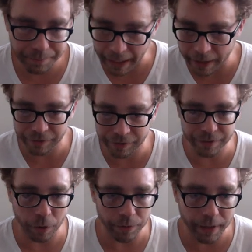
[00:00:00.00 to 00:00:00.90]
and
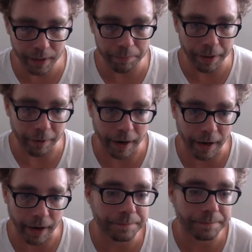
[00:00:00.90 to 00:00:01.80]
she's only going to get better
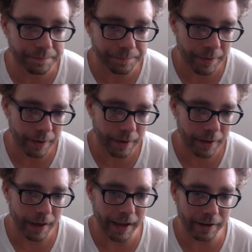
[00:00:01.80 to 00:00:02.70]
at it.
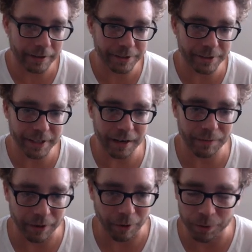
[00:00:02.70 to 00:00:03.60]
And it's just kind
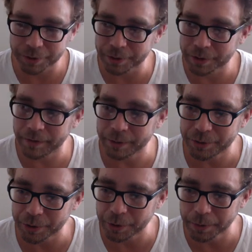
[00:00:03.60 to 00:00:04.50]
of the culture of
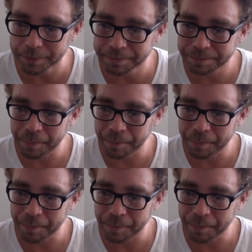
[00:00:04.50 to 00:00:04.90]
YouTube,